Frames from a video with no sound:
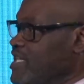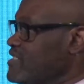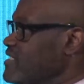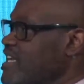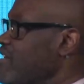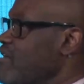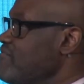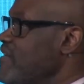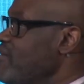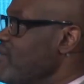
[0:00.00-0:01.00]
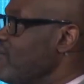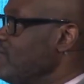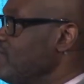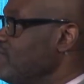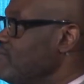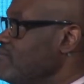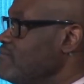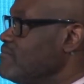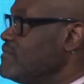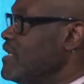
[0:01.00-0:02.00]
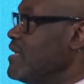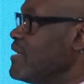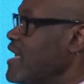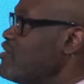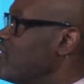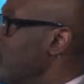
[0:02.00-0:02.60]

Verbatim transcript: doesn't take on Pharaoh. Can you tell